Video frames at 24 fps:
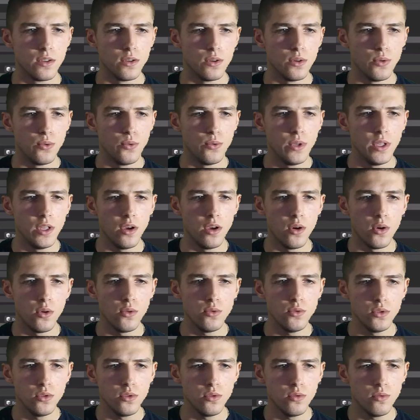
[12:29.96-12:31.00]
we
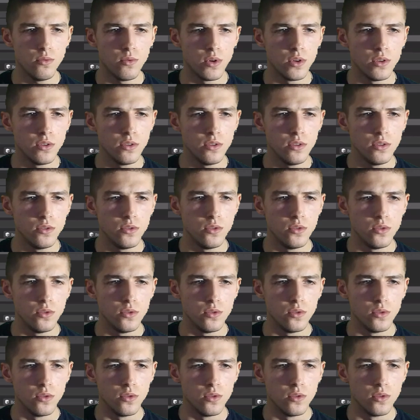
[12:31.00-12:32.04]
also want
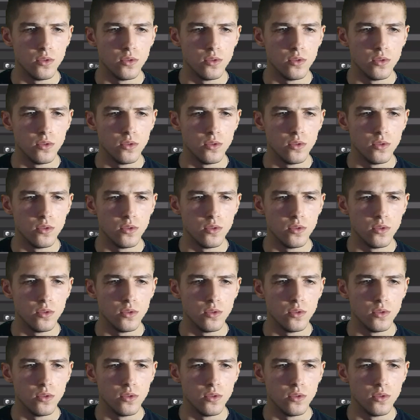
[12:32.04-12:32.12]
to